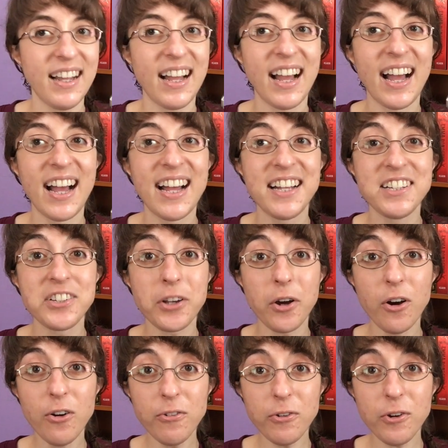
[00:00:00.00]
And
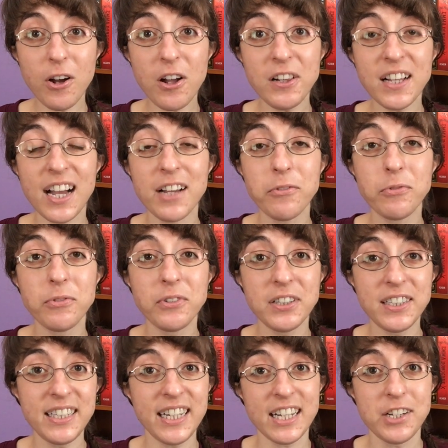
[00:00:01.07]
overall, I
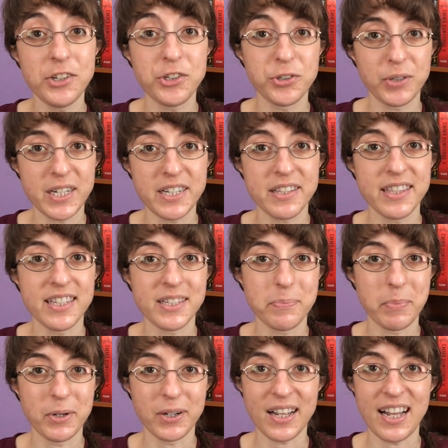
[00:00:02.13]
really enjoyed this
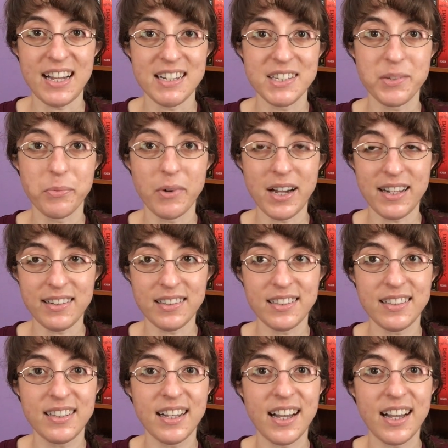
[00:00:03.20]
book as well.